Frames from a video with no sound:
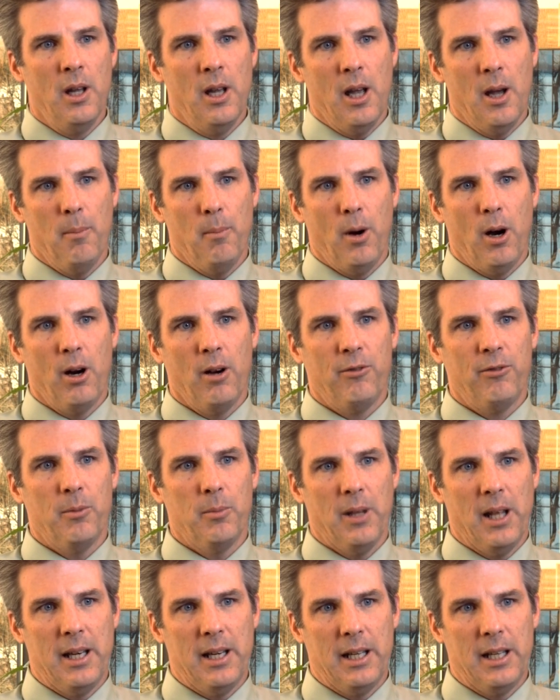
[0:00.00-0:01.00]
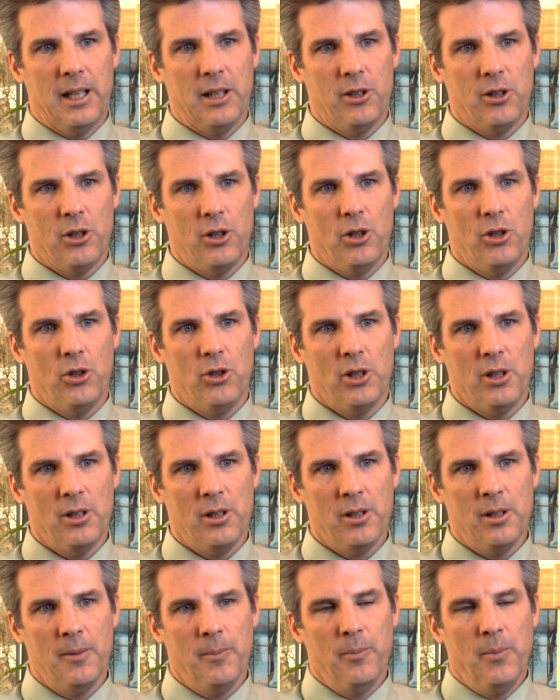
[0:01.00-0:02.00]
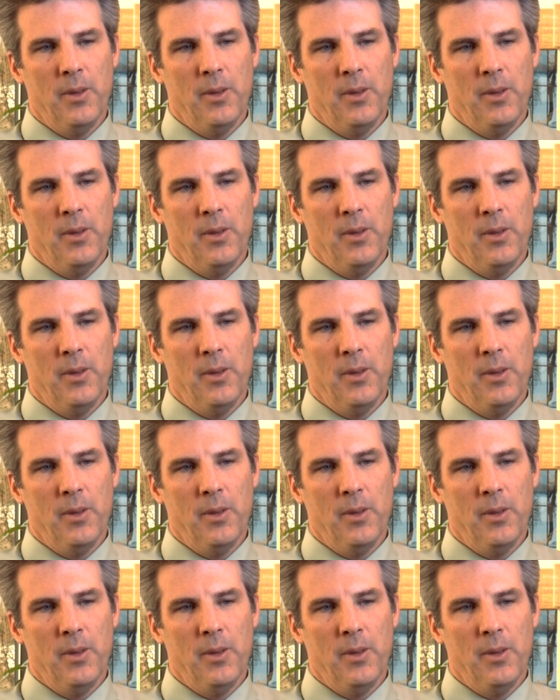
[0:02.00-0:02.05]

and borrow from lending institutions.